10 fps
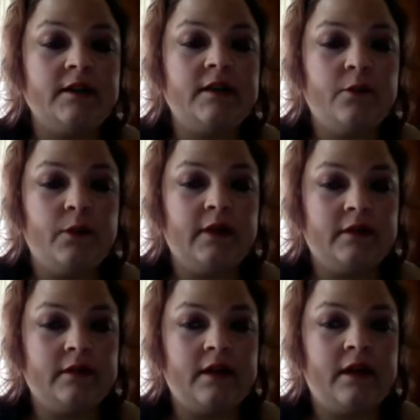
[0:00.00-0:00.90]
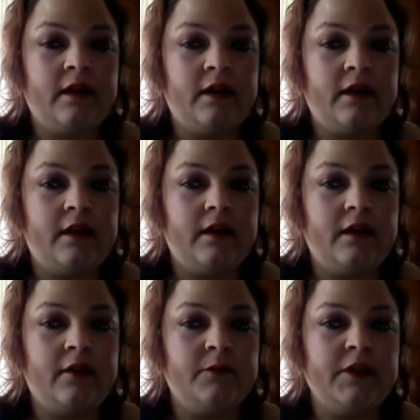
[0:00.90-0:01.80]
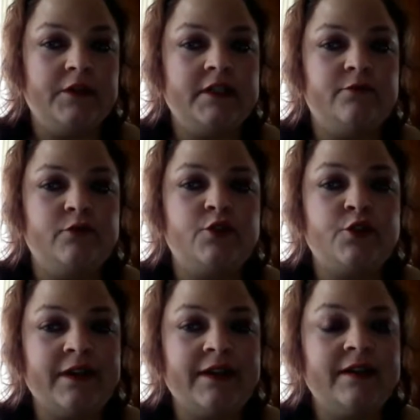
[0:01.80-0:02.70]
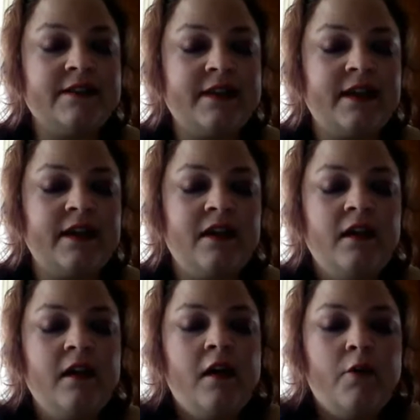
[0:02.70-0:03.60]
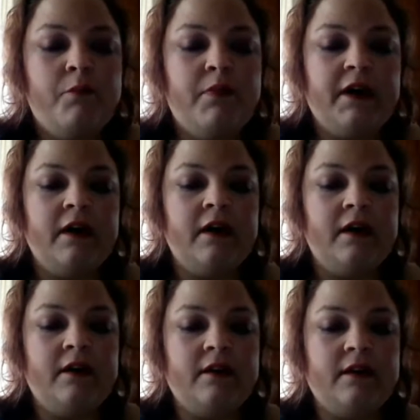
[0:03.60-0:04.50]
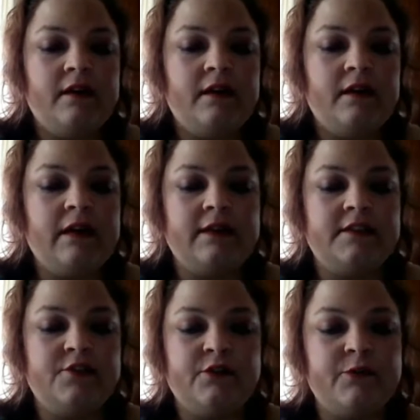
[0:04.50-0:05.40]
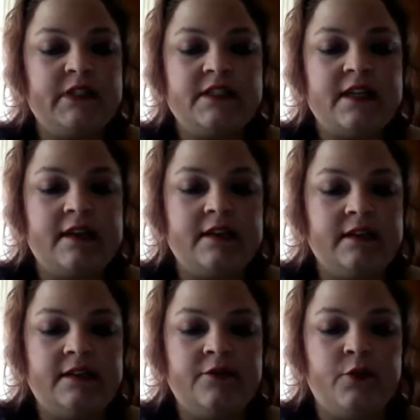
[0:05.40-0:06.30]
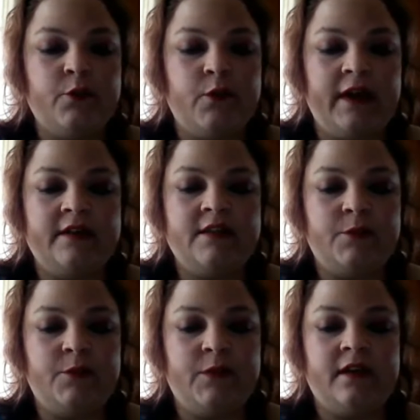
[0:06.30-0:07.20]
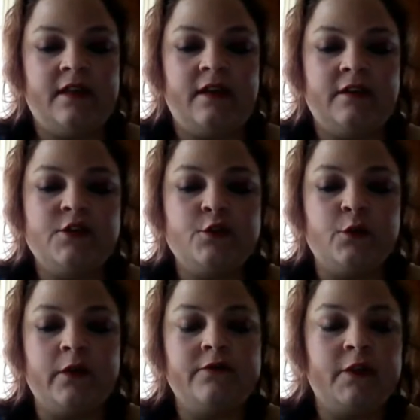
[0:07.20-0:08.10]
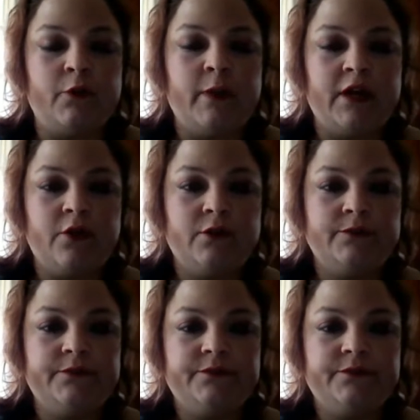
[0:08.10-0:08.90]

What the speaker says: what the narrative was trying to say, but it needs to have been said in a different way to make the story flow better.